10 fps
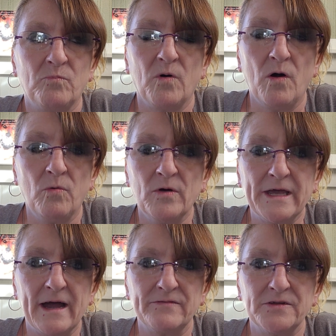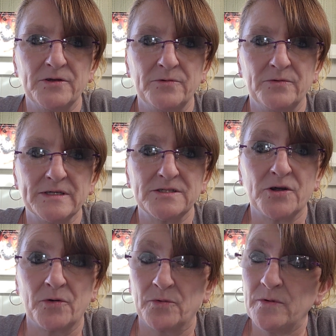all we have to do is
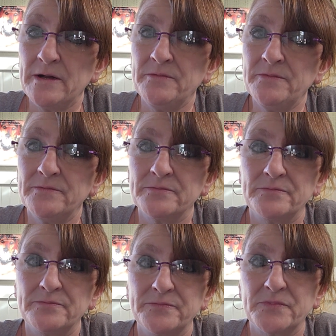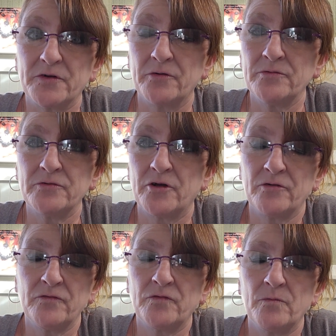turn around,
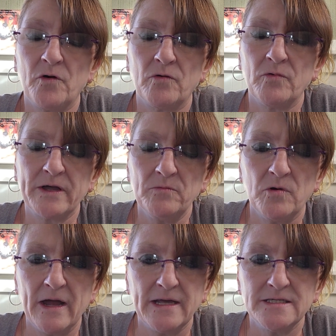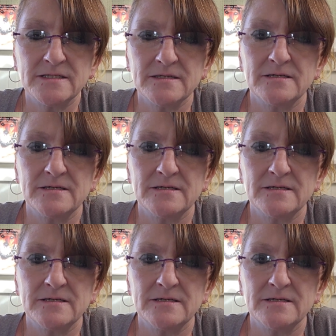turn from our wicked ways.